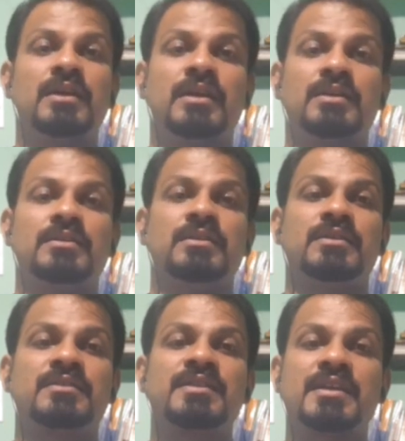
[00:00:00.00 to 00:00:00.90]
and
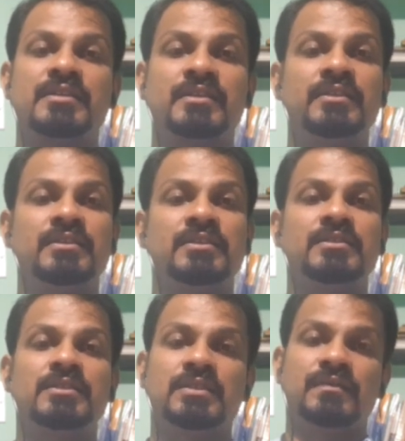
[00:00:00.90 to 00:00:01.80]
standard
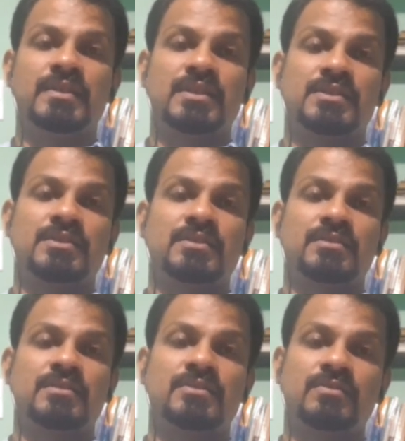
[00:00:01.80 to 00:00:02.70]

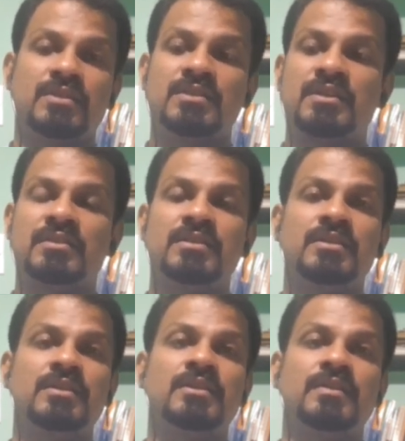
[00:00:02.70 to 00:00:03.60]
deviation. So these are the
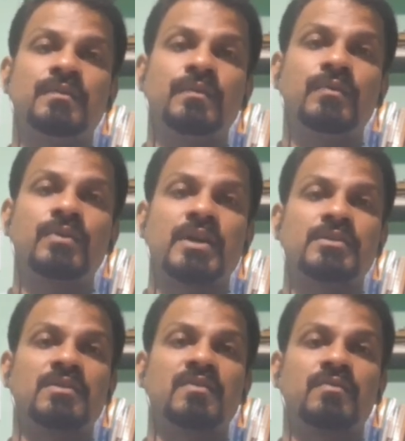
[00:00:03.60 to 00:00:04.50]
four
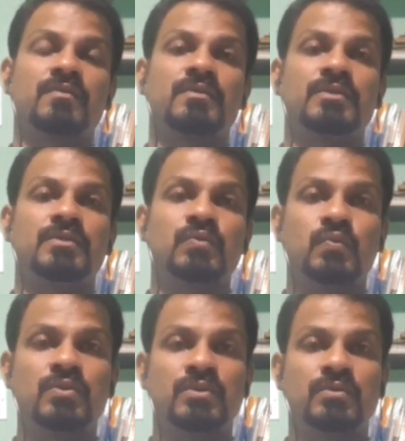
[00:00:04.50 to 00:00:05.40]
kinds of
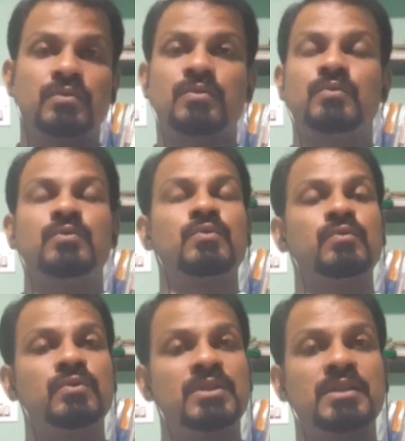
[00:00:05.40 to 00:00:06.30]
tools. Through
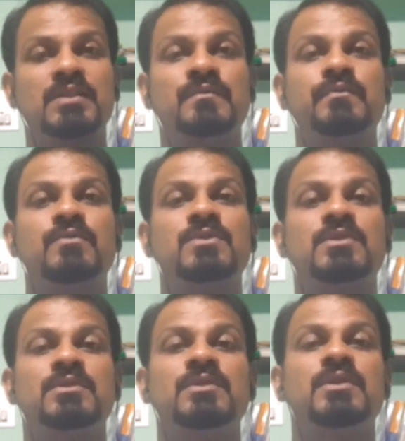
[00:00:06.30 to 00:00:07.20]
these kinds of tools
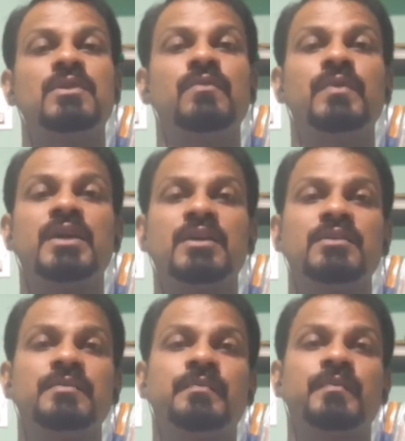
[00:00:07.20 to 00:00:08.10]
we
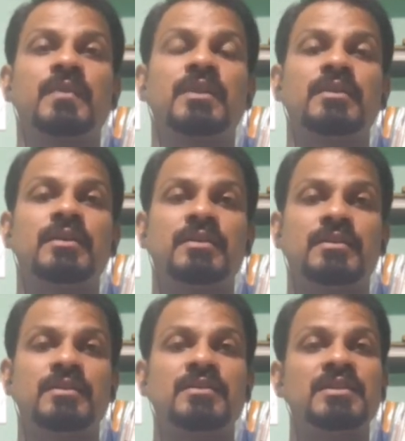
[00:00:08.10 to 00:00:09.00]
can get
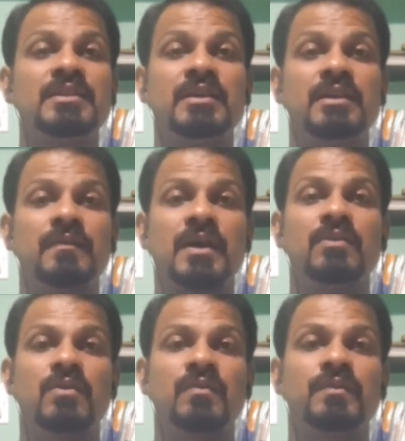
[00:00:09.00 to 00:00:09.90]
a single
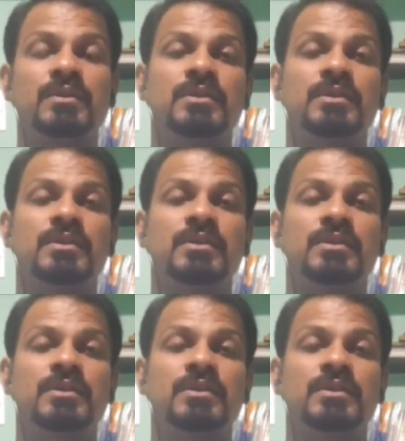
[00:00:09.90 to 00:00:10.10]
value of